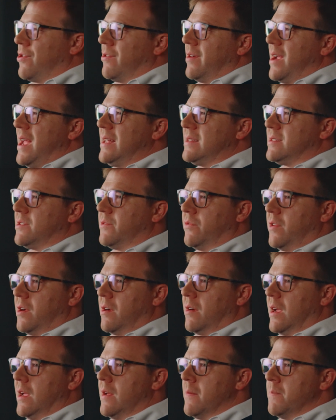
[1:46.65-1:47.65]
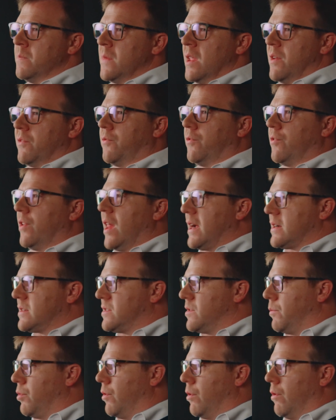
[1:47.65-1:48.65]
creates a very
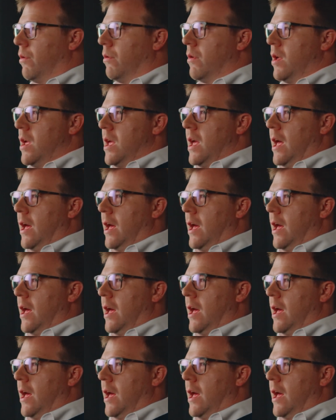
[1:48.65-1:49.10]
flexible,